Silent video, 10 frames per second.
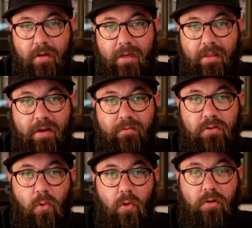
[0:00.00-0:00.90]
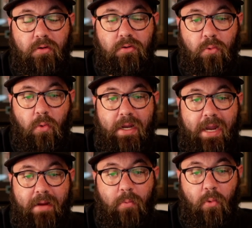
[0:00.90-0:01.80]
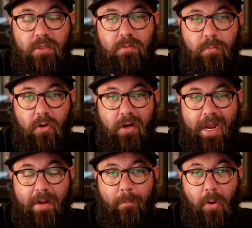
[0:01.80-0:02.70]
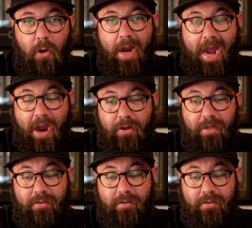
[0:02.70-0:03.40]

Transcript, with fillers: They have scored 28 points per game per outing